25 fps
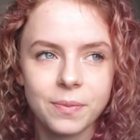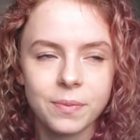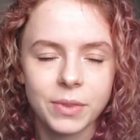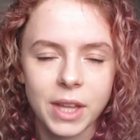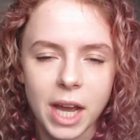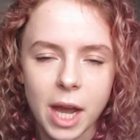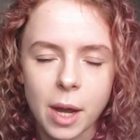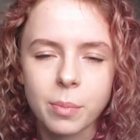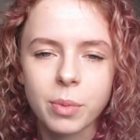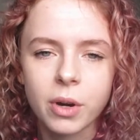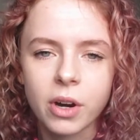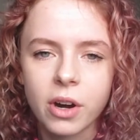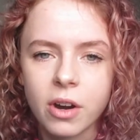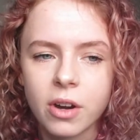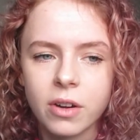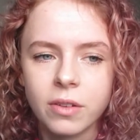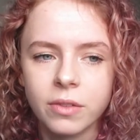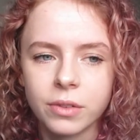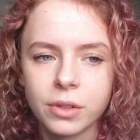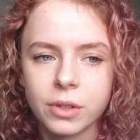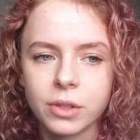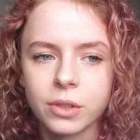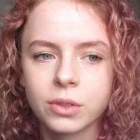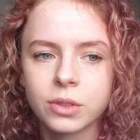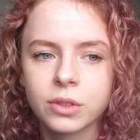that part
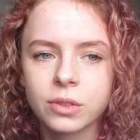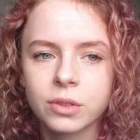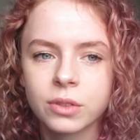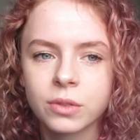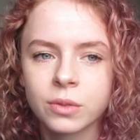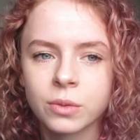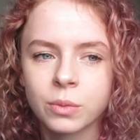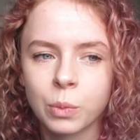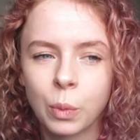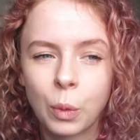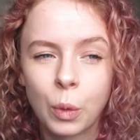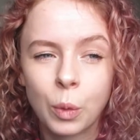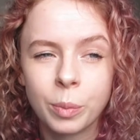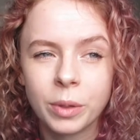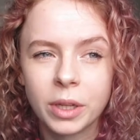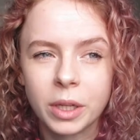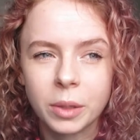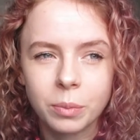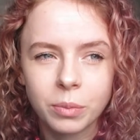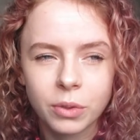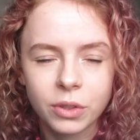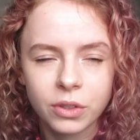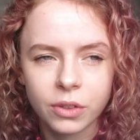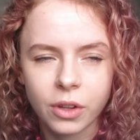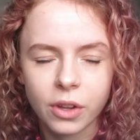of us will be
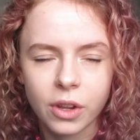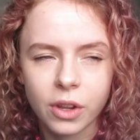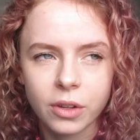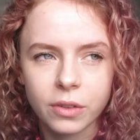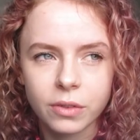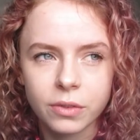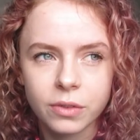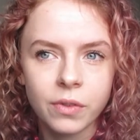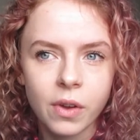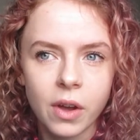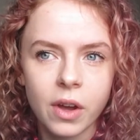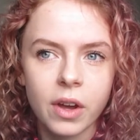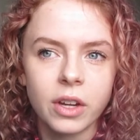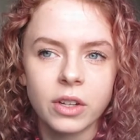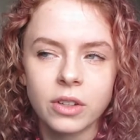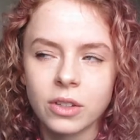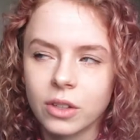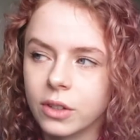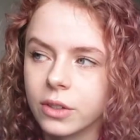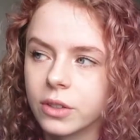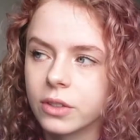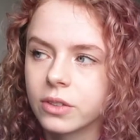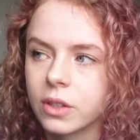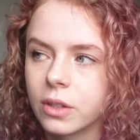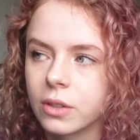preserved for
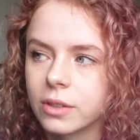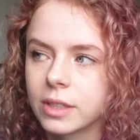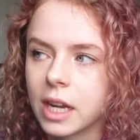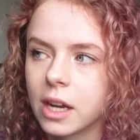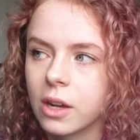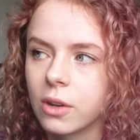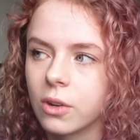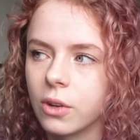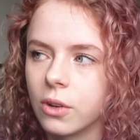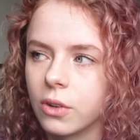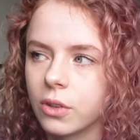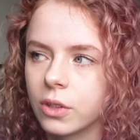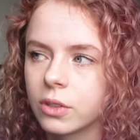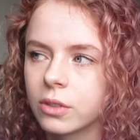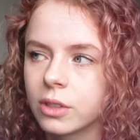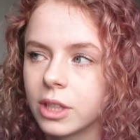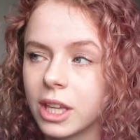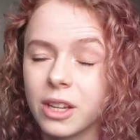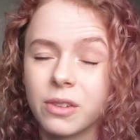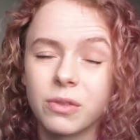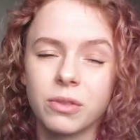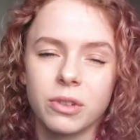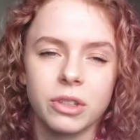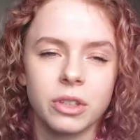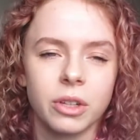goodness knows how long
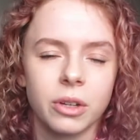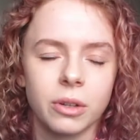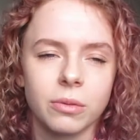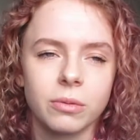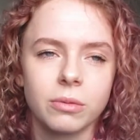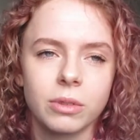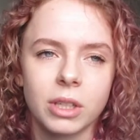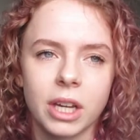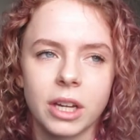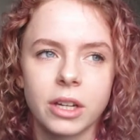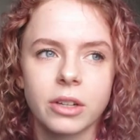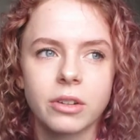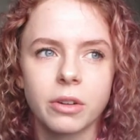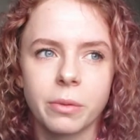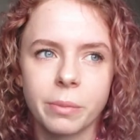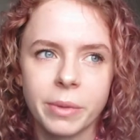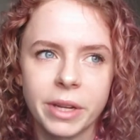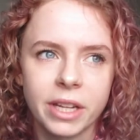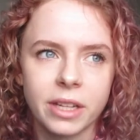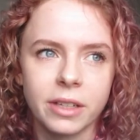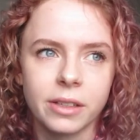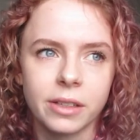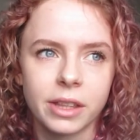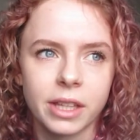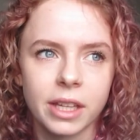if you don't get
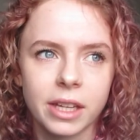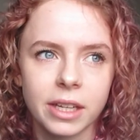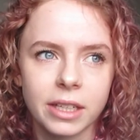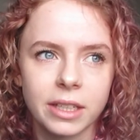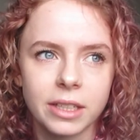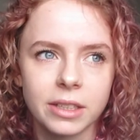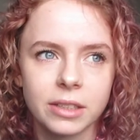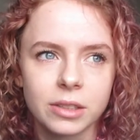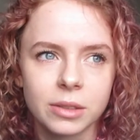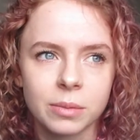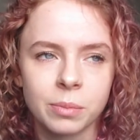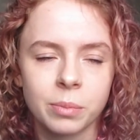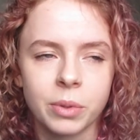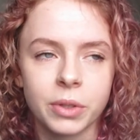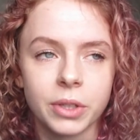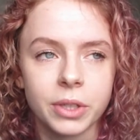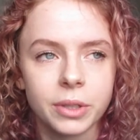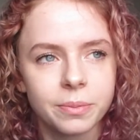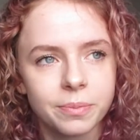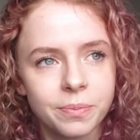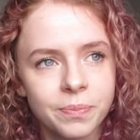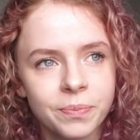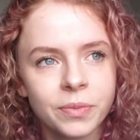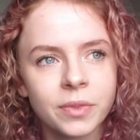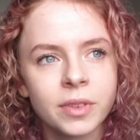cremated that is but
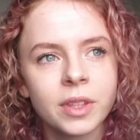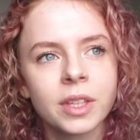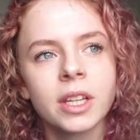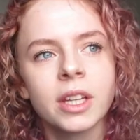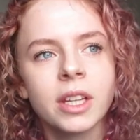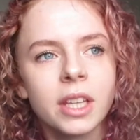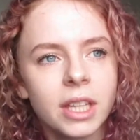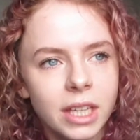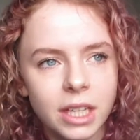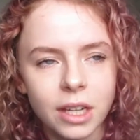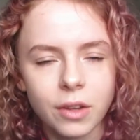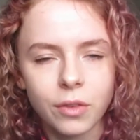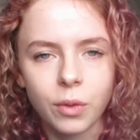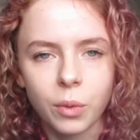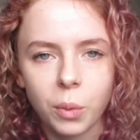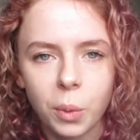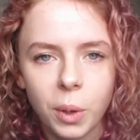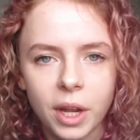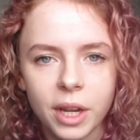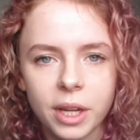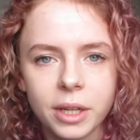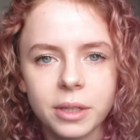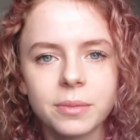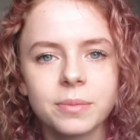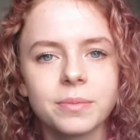either
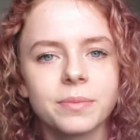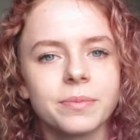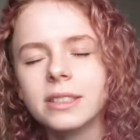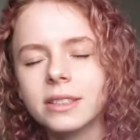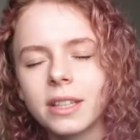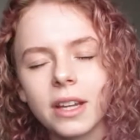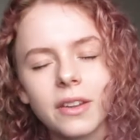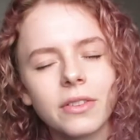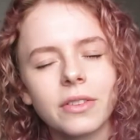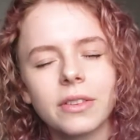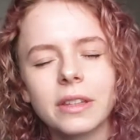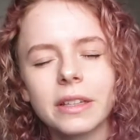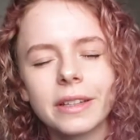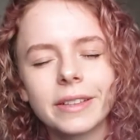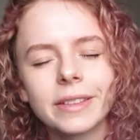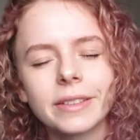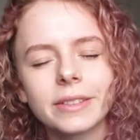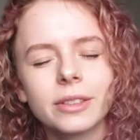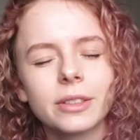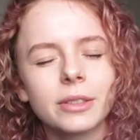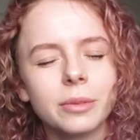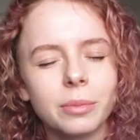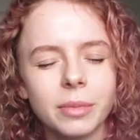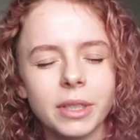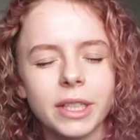way. Dead
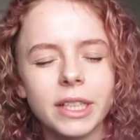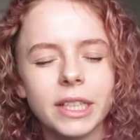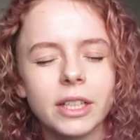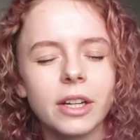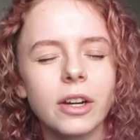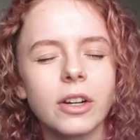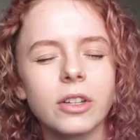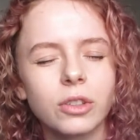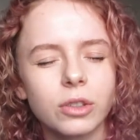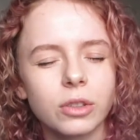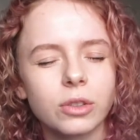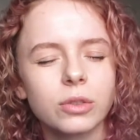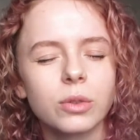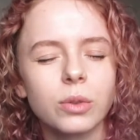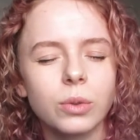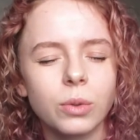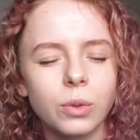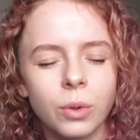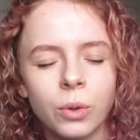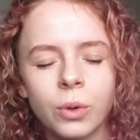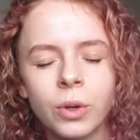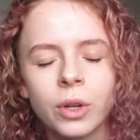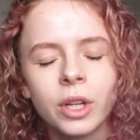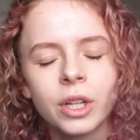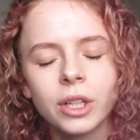things to me are just
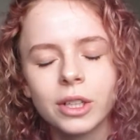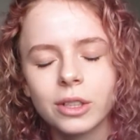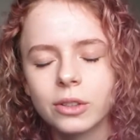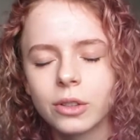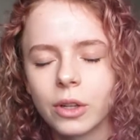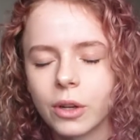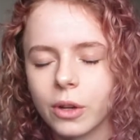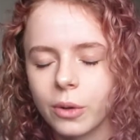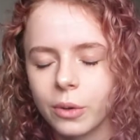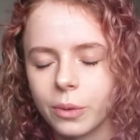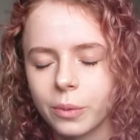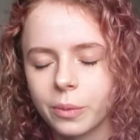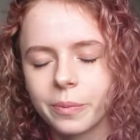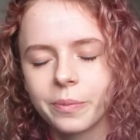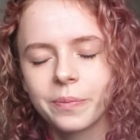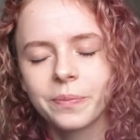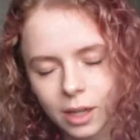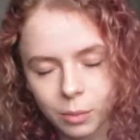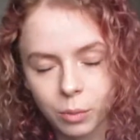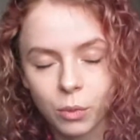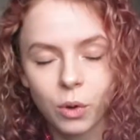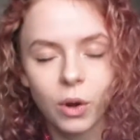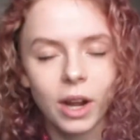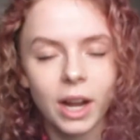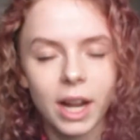cool, so
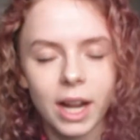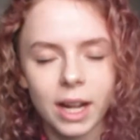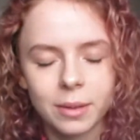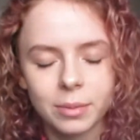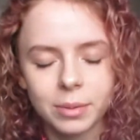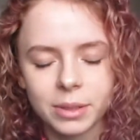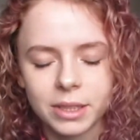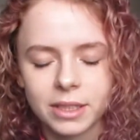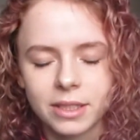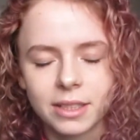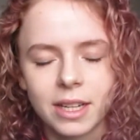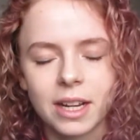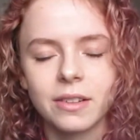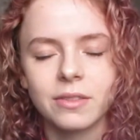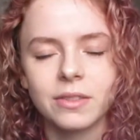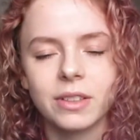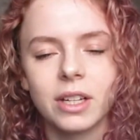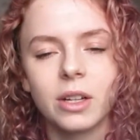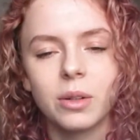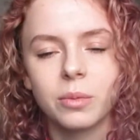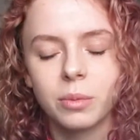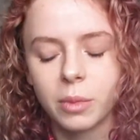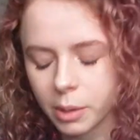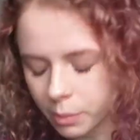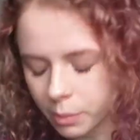I'm quite happy to have that on